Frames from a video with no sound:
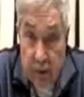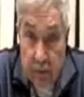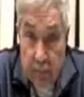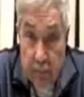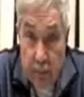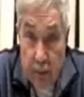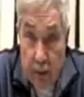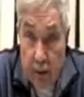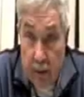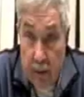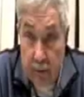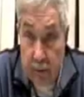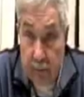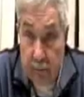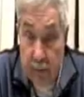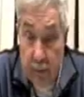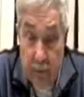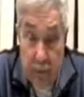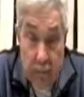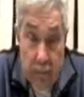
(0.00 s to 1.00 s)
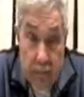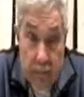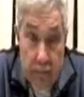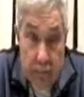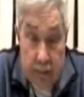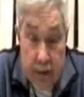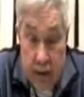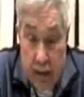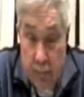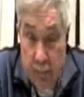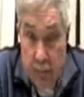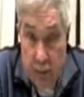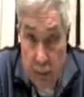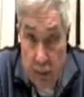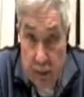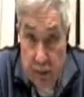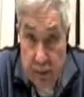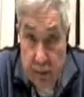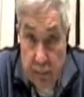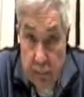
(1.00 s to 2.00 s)
apart under
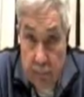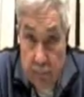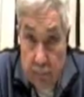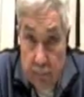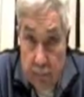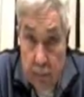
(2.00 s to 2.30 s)
capitalism.